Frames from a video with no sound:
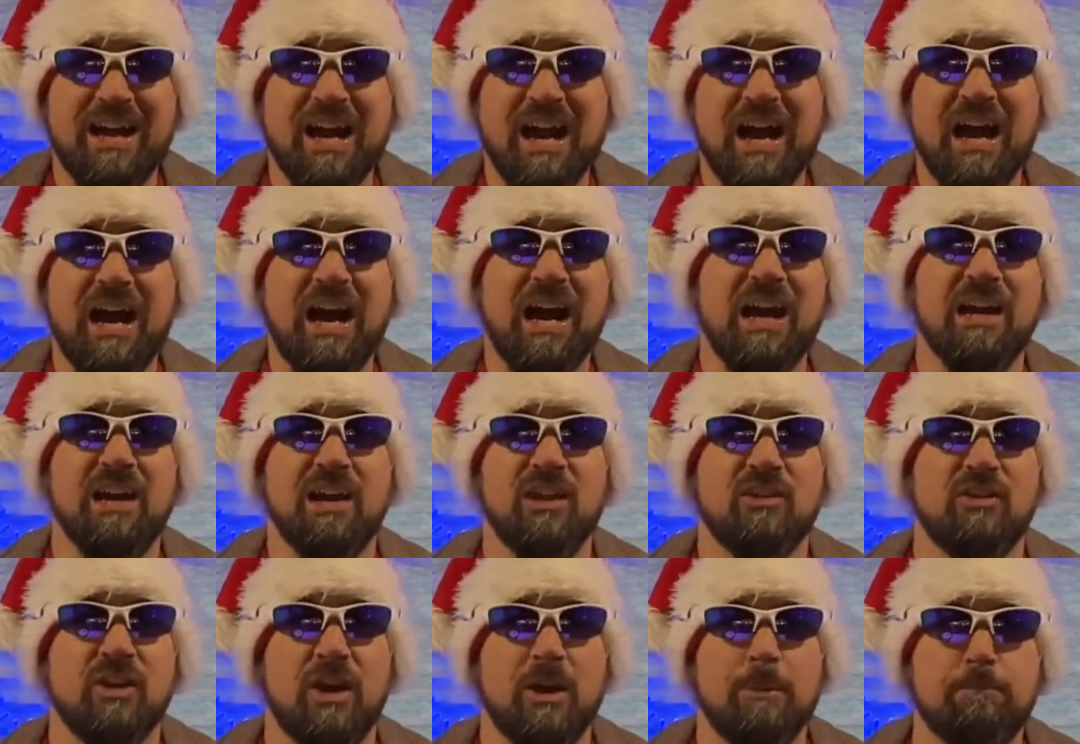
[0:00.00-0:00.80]
guy
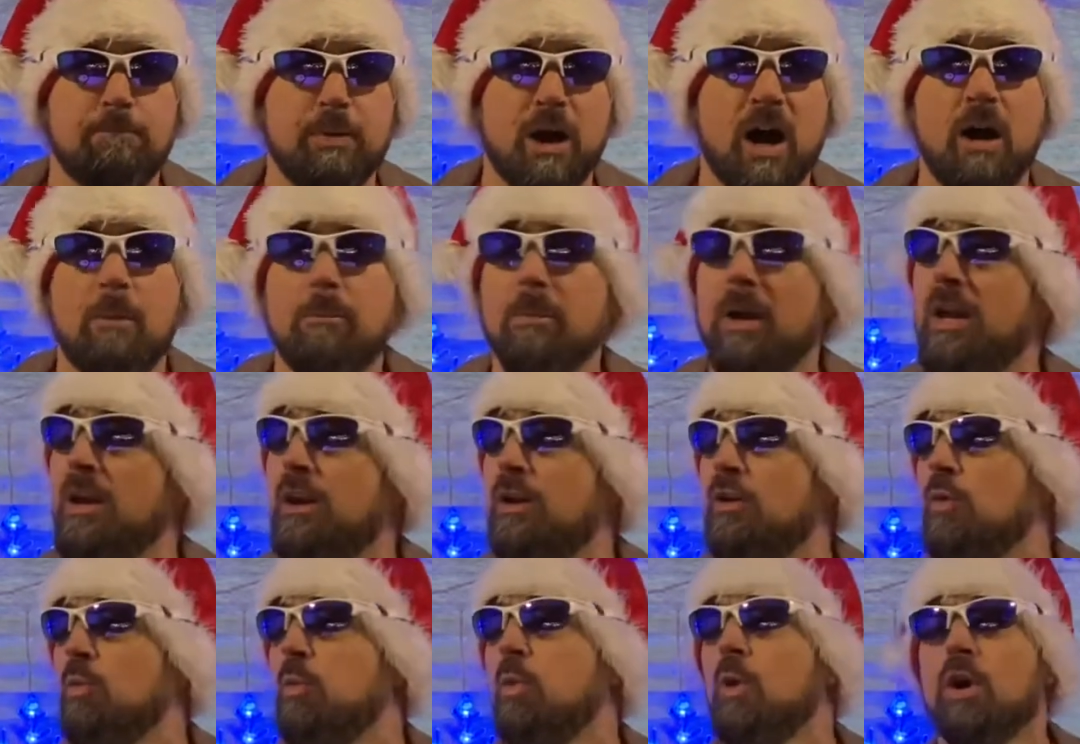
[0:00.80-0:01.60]
is a bum. And
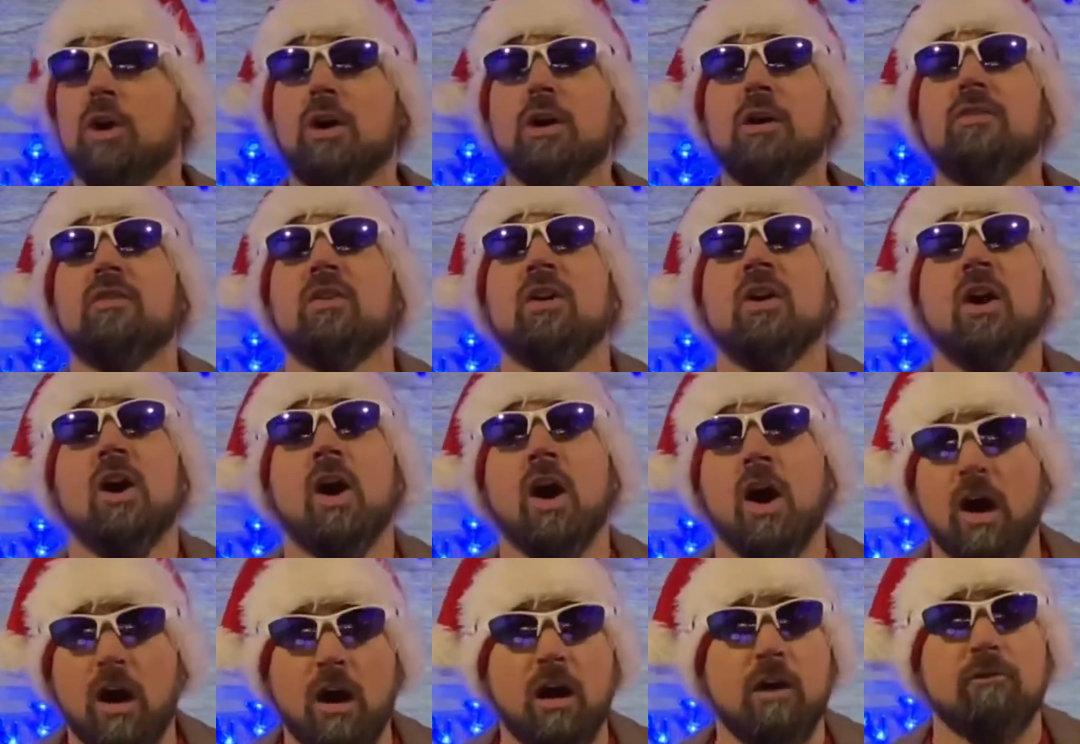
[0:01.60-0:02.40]
in the words
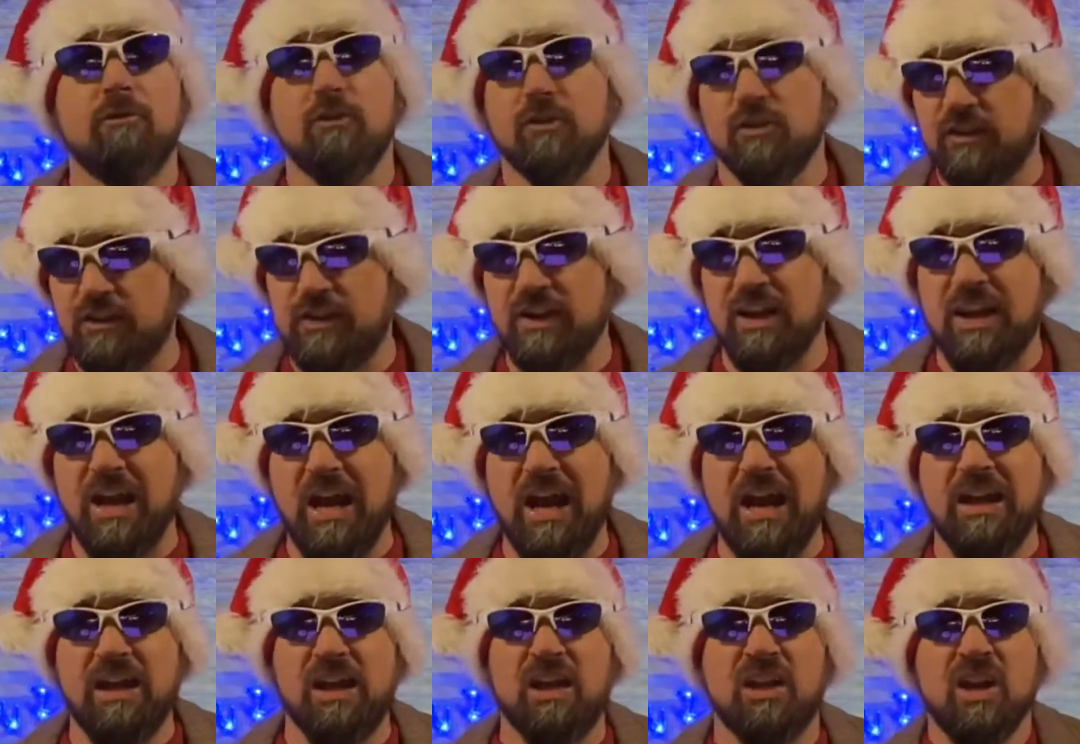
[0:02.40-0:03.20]
of Sid
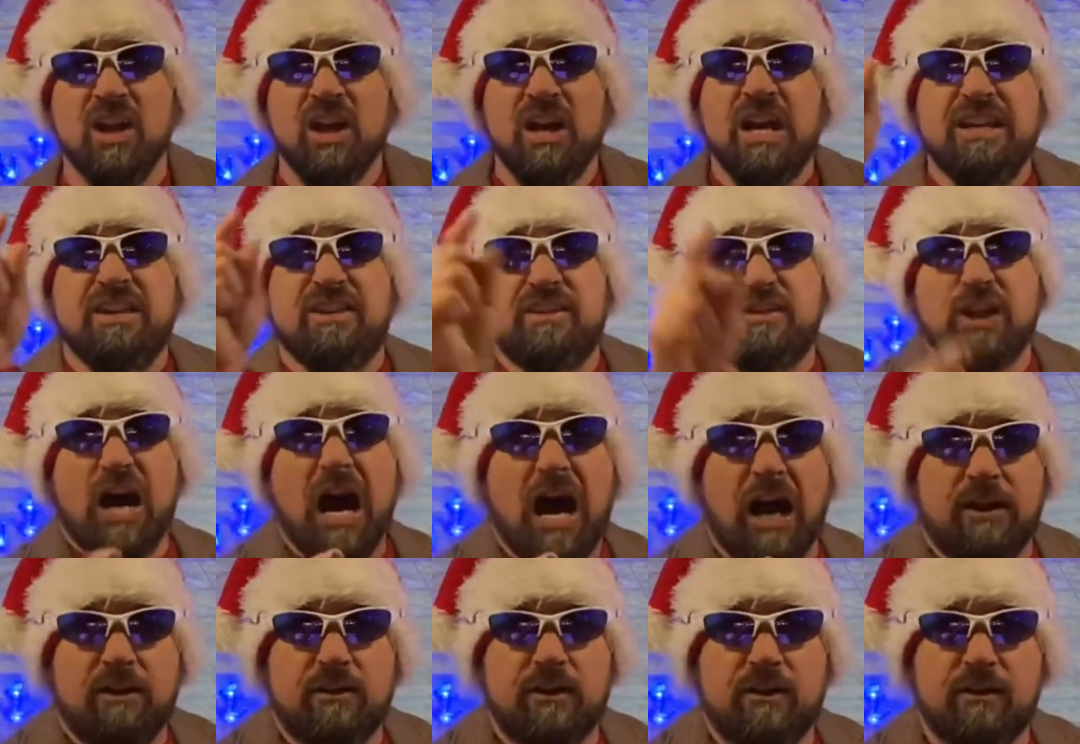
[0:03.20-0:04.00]
Hagen, he
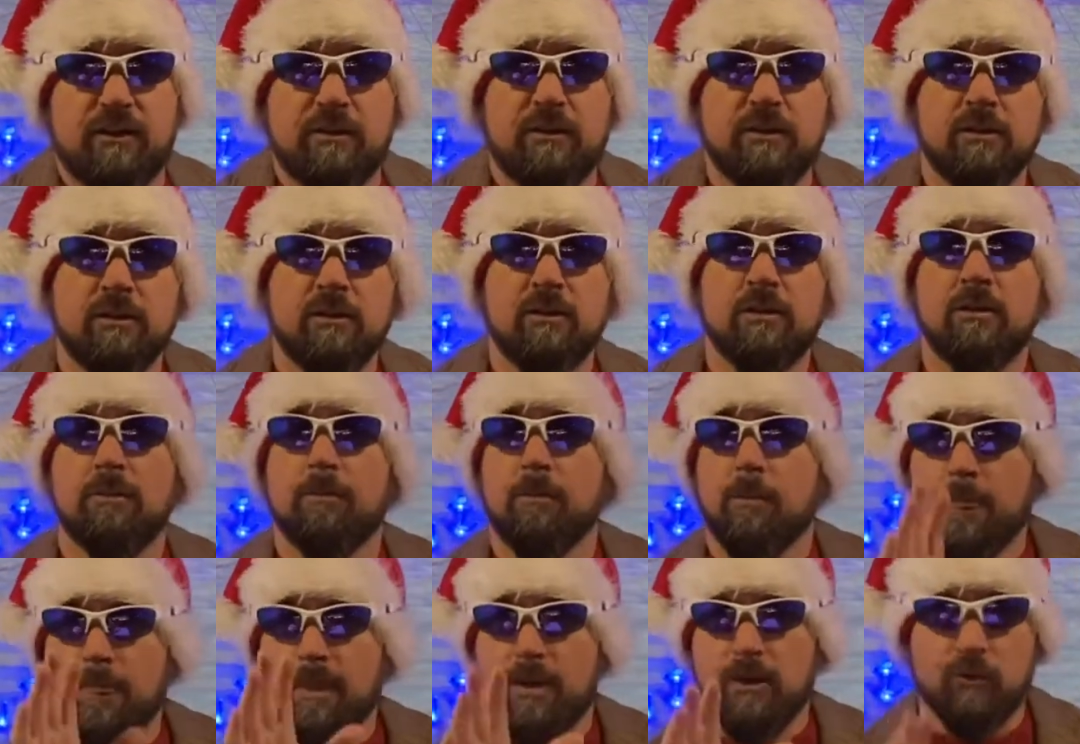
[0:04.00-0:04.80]
sucks.
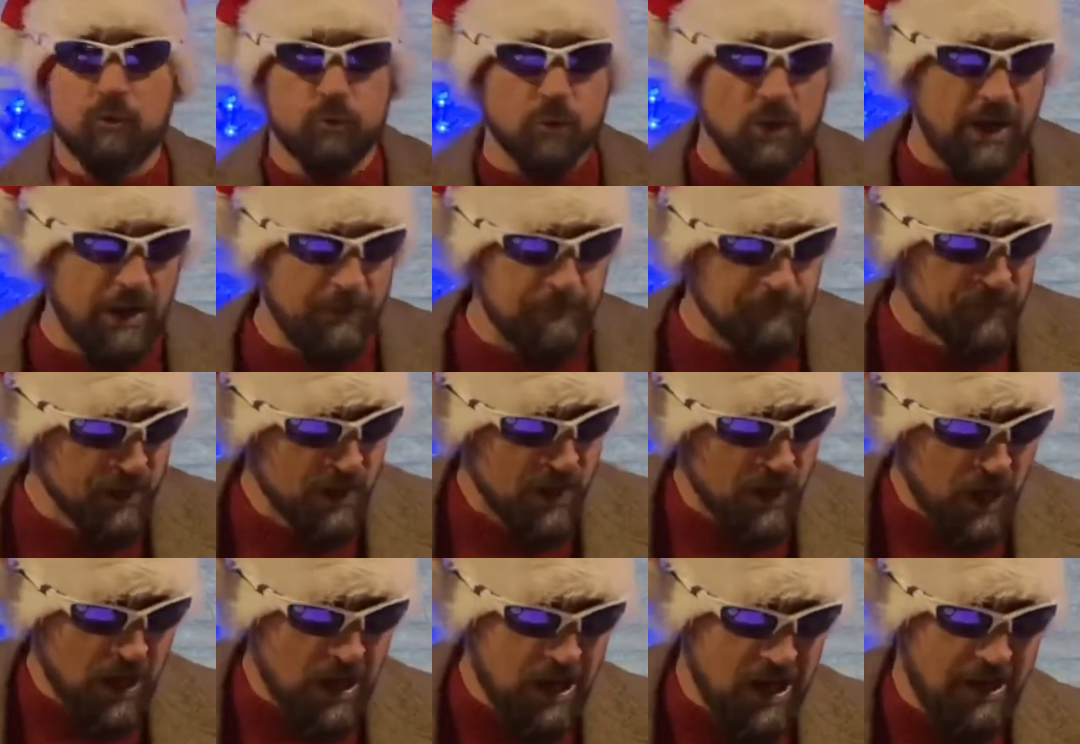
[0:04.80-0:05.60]
That's right.
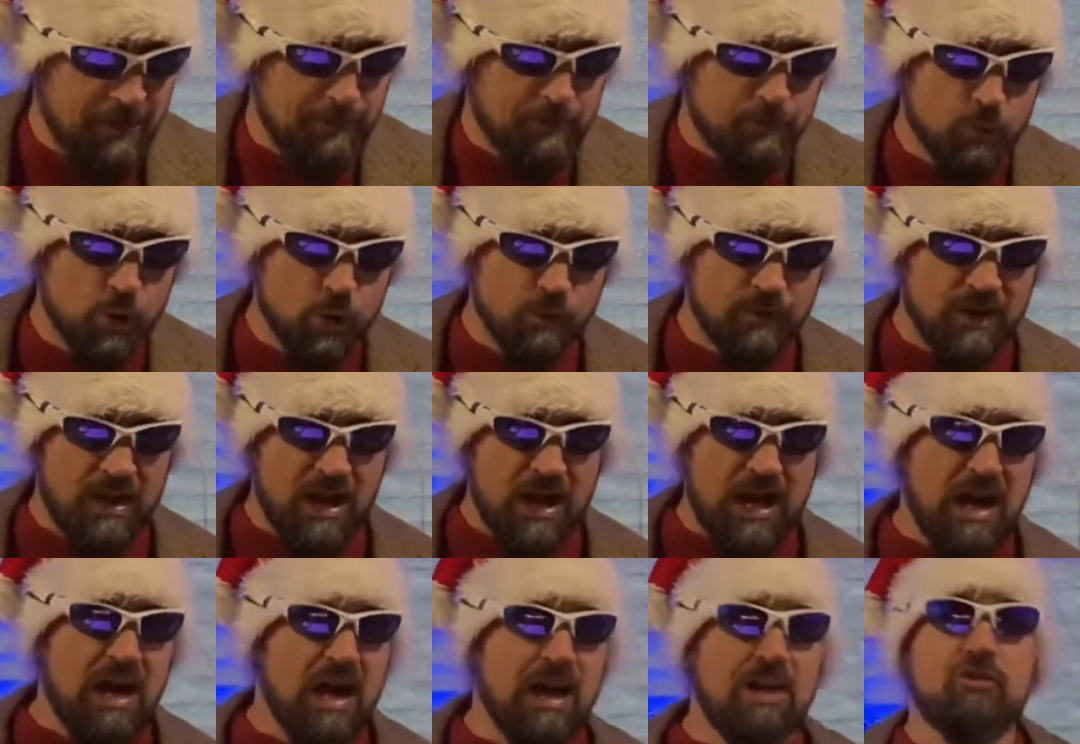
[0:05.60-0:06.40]
All right, moving
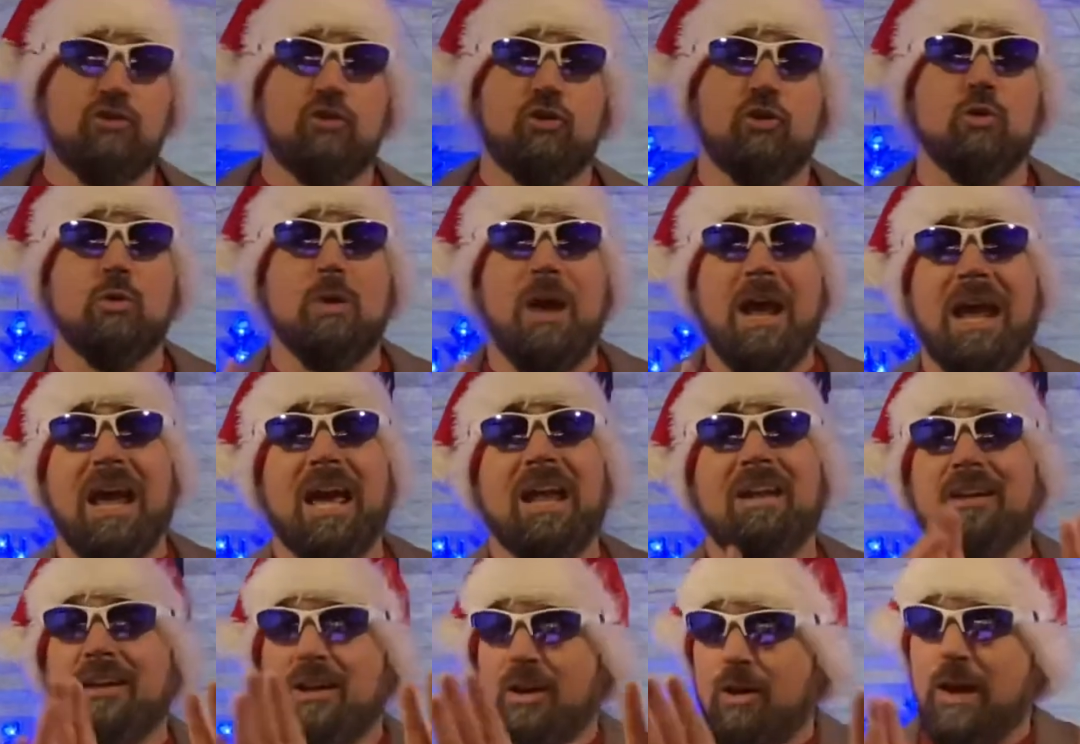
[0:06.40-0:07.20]
on to
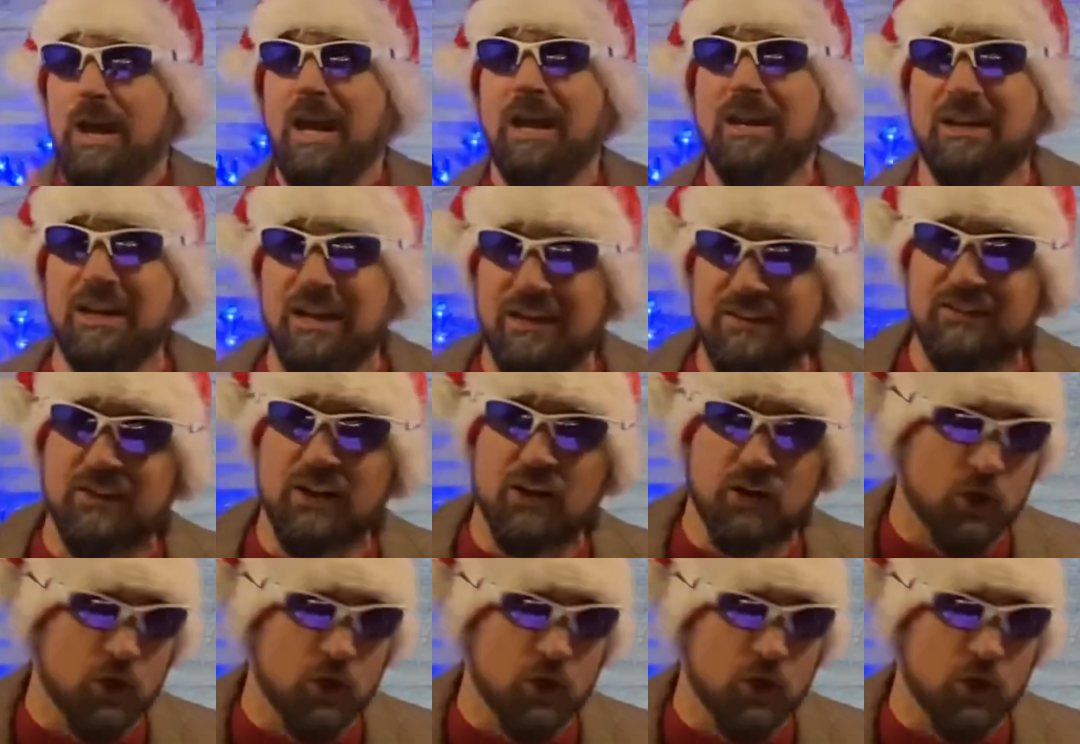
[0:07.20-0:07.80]
Andy. Now, Andy, I said